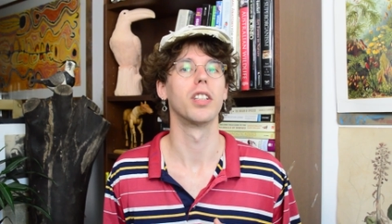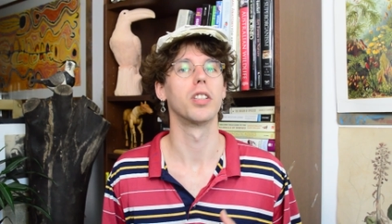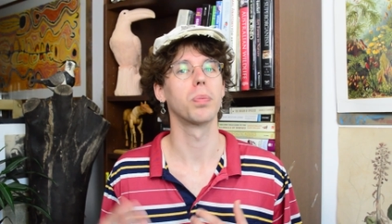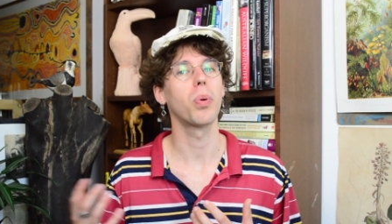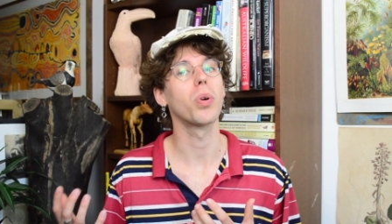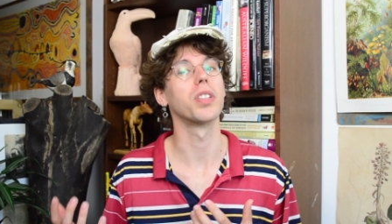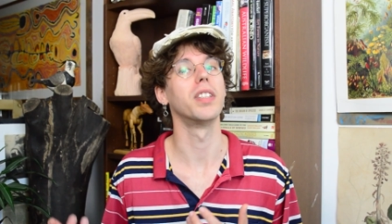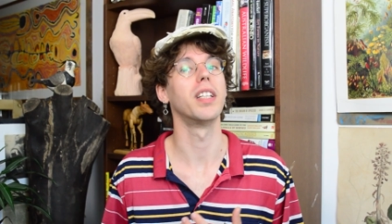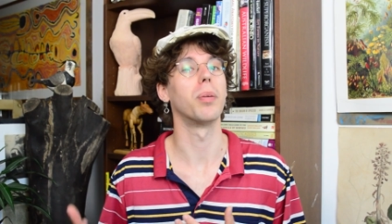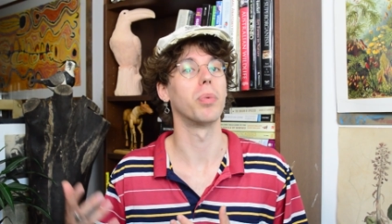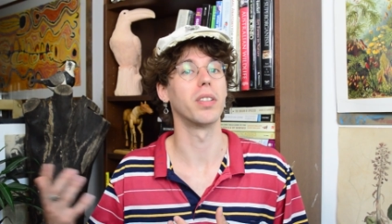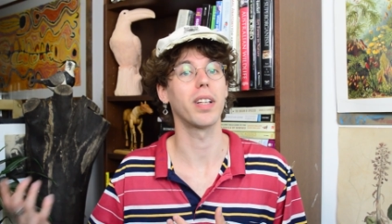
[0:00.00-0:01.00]
Spores
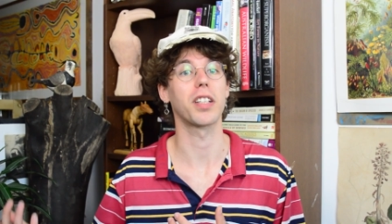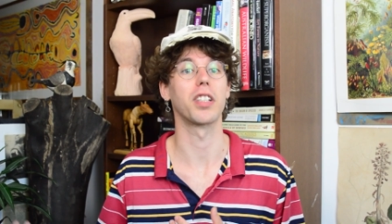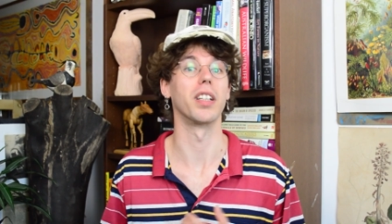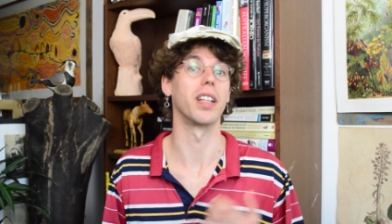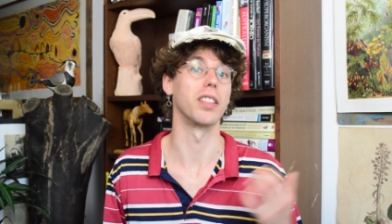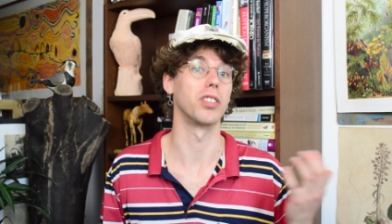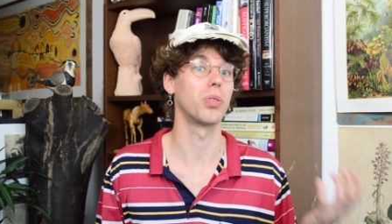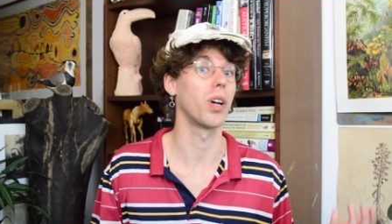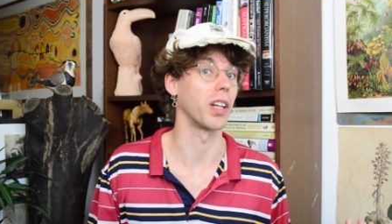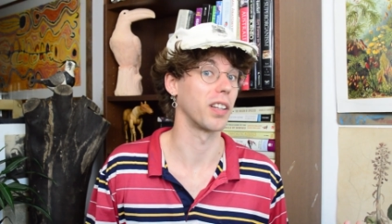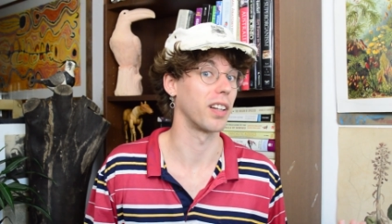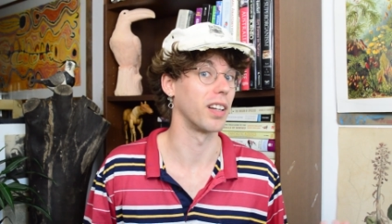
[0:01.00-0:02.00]
needed protection against
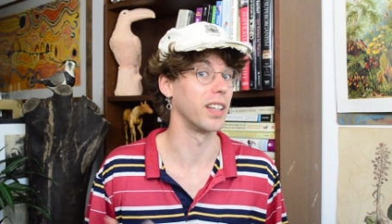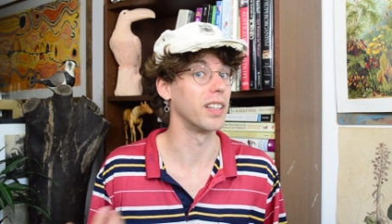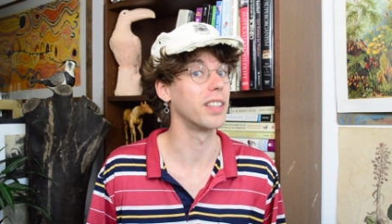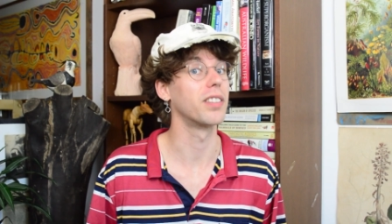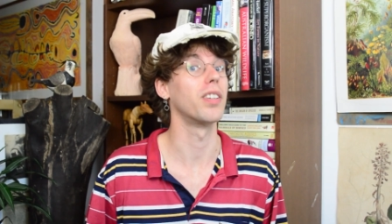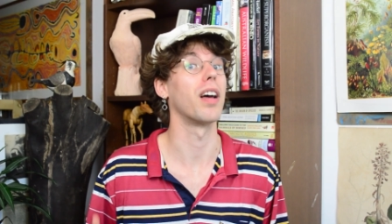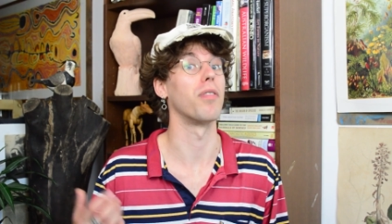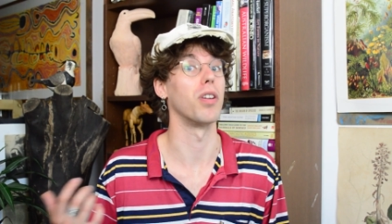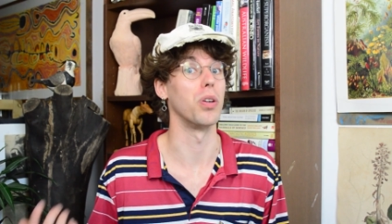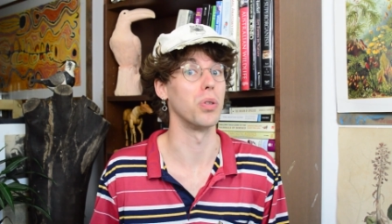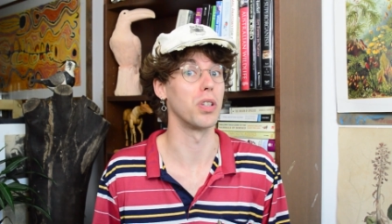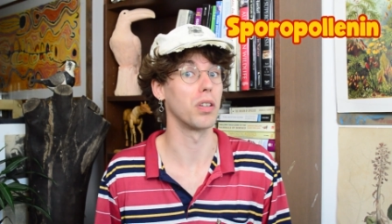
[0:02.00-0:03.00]
drought, leading to the
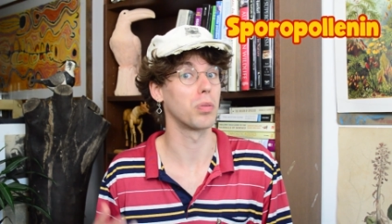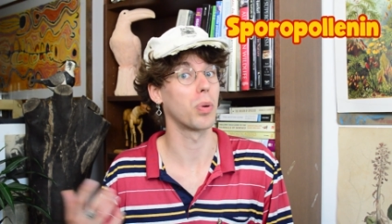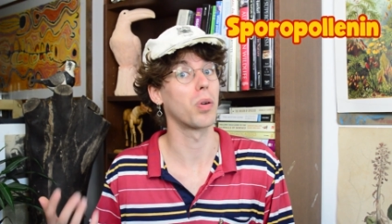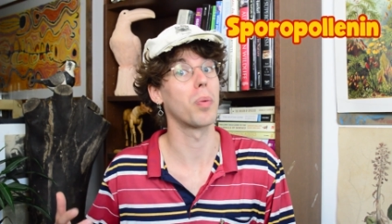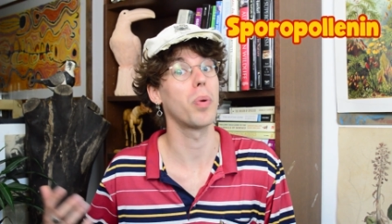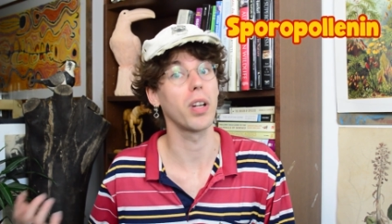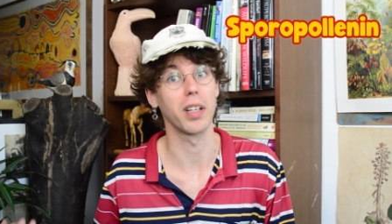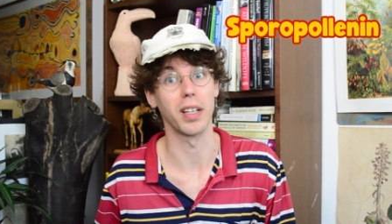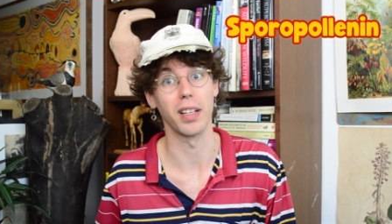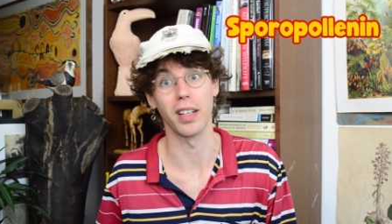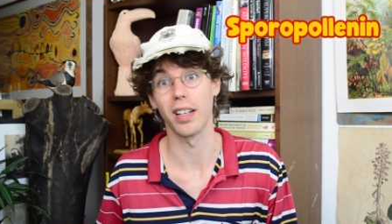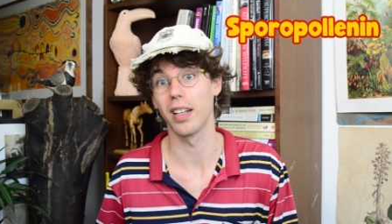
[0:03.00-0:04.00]
evolution of
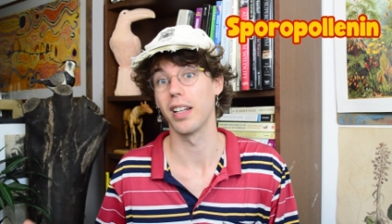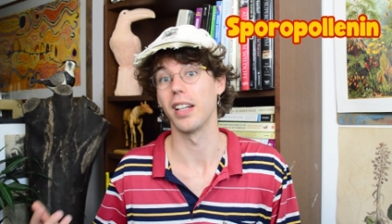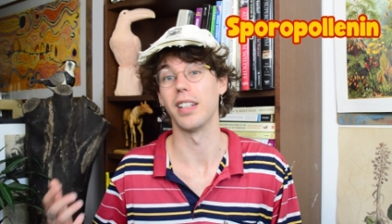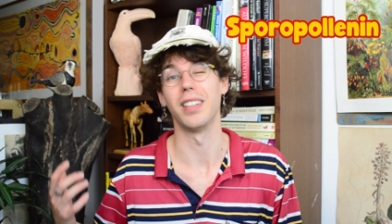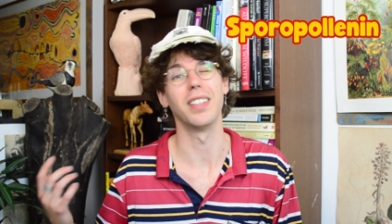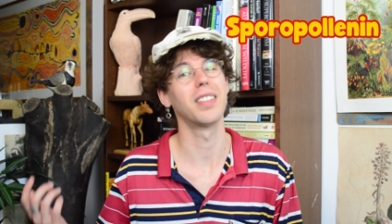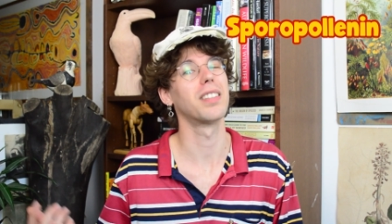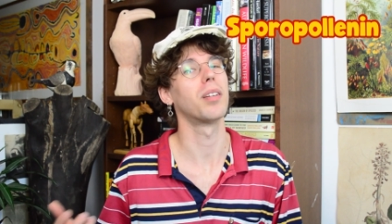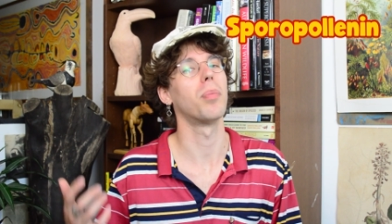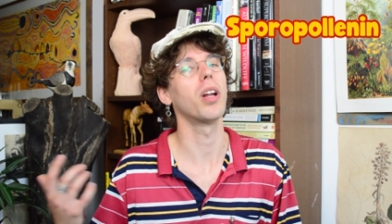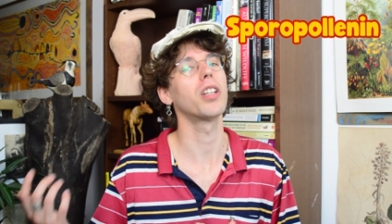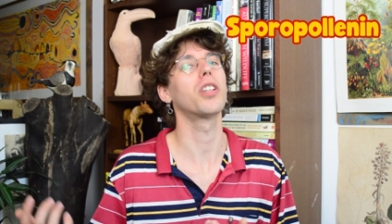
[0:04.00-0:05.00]
sporopollenin, this is a
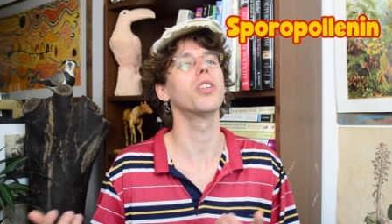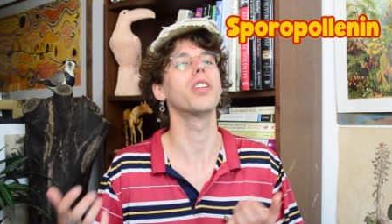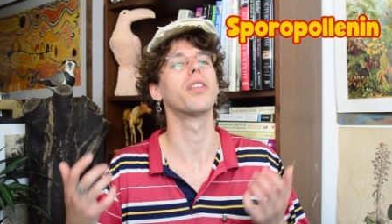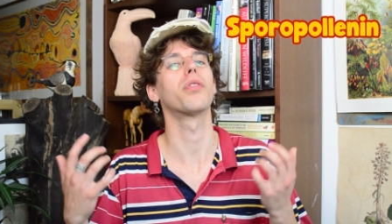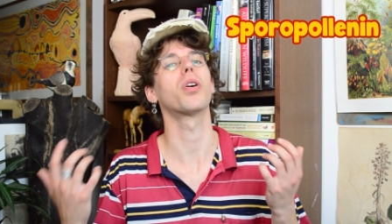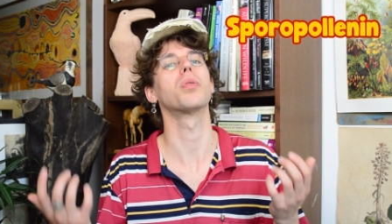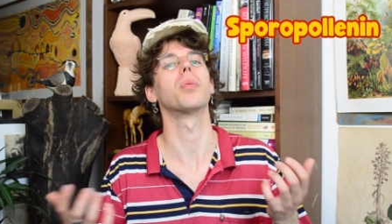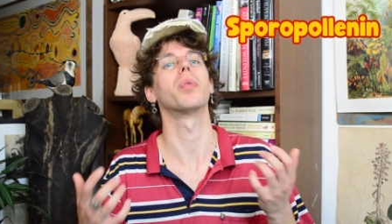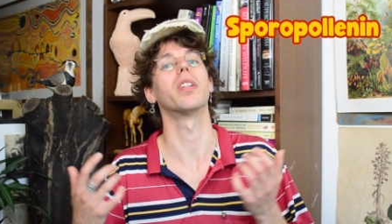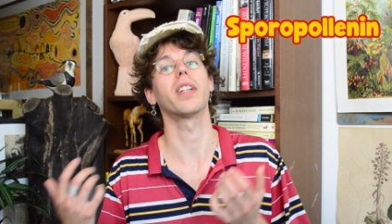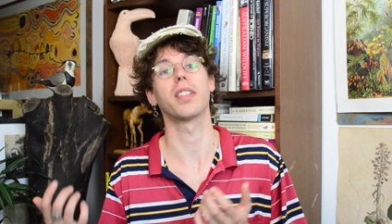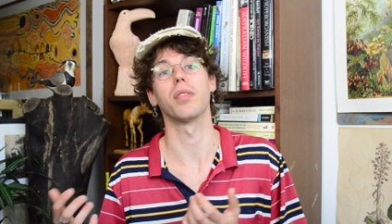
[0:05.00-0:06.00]
molecule that forms a
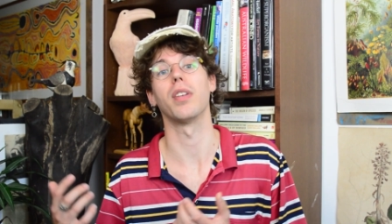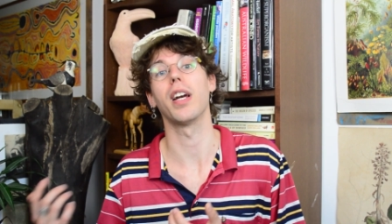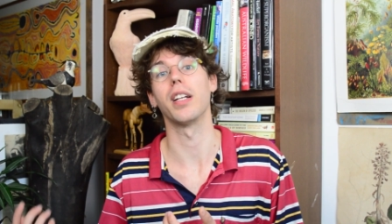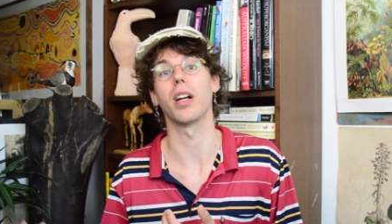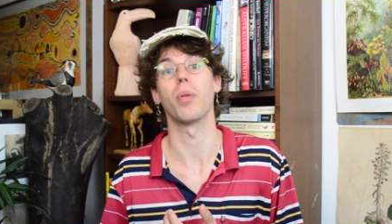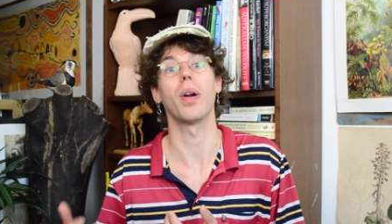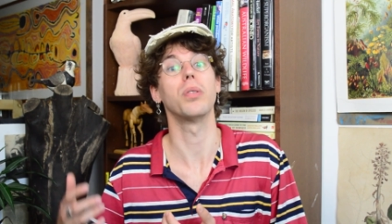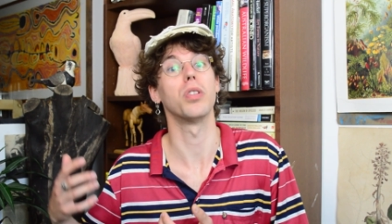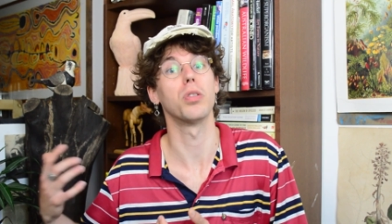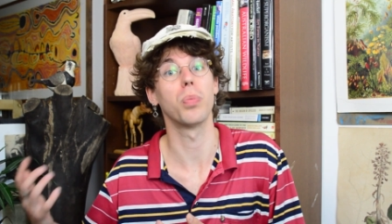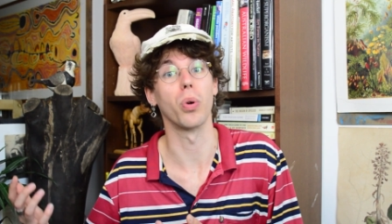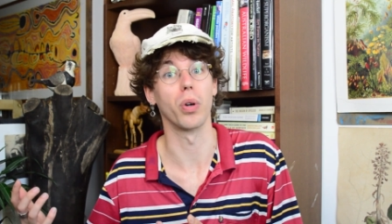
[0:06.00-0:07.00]
protective layer around the
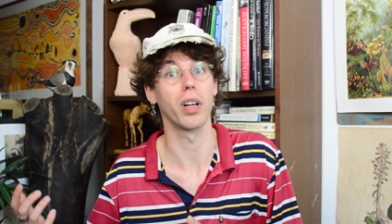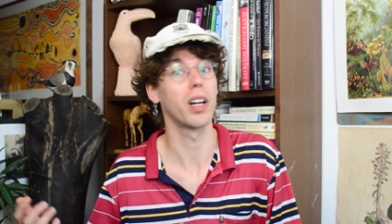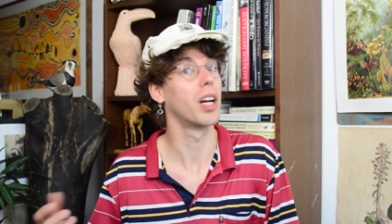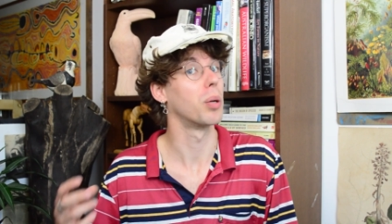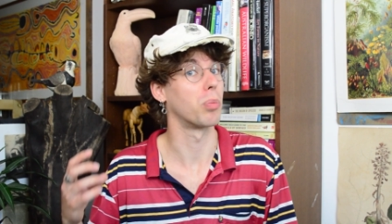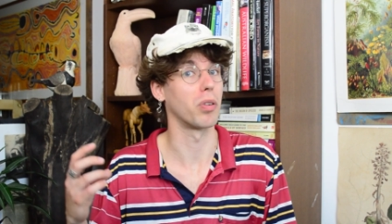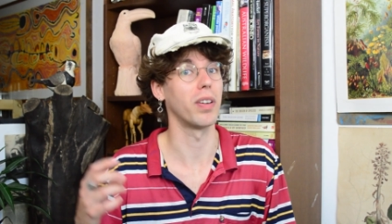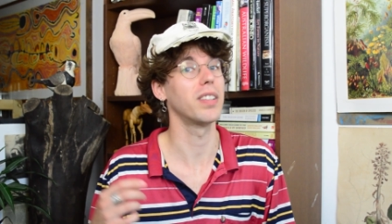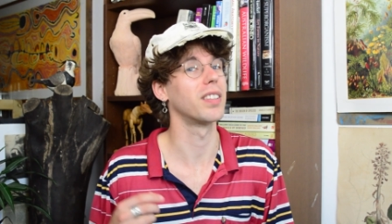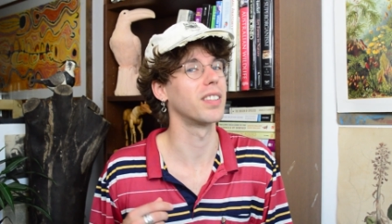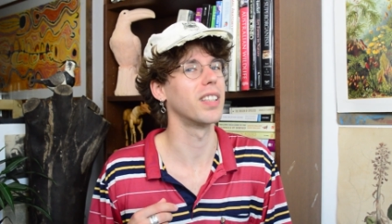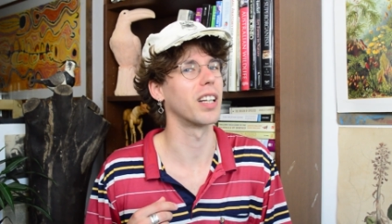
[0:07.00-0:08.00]
spore,
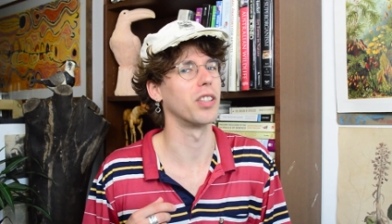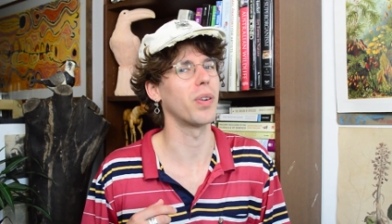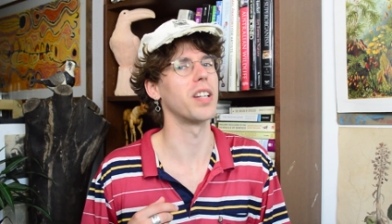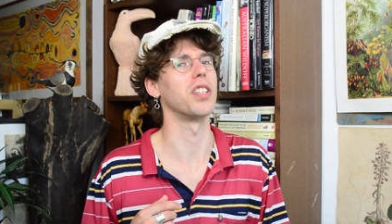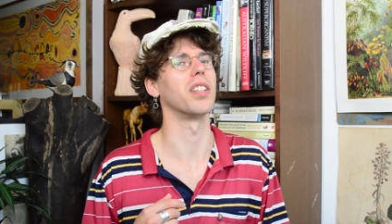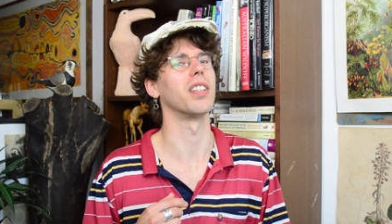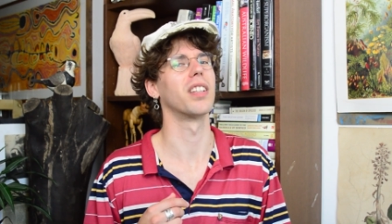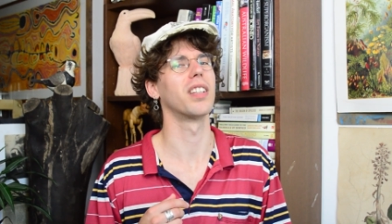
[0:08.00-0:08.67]
preventing dehydration.